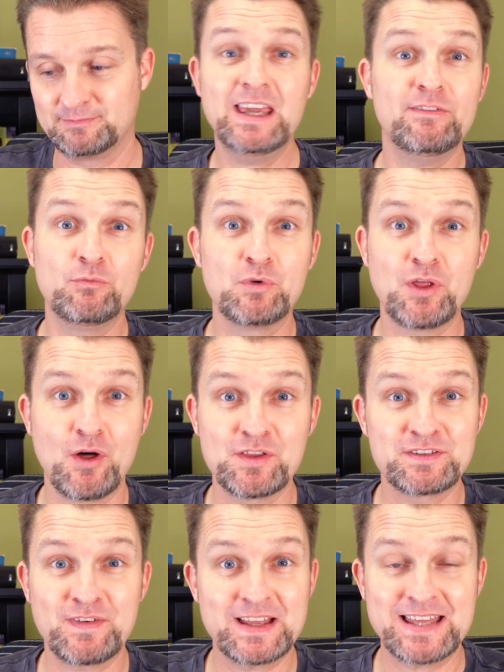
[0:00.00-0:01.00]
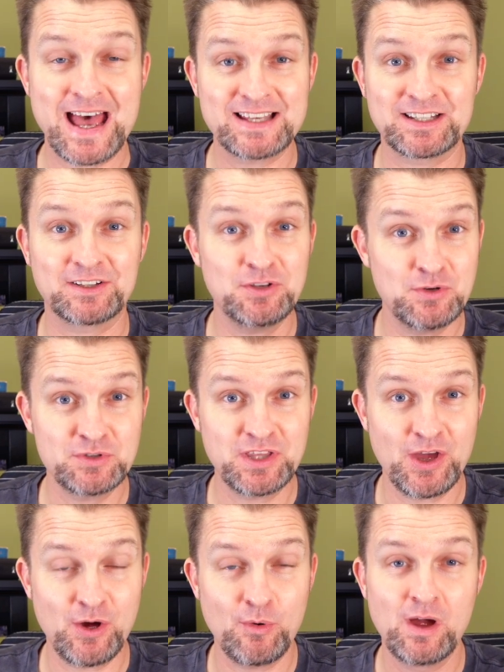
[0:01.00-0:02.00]
Even with all this fantastic news,
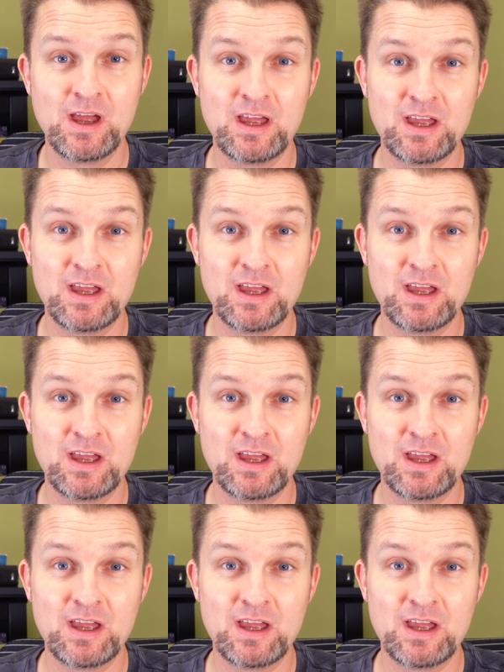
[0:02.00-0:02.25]
though,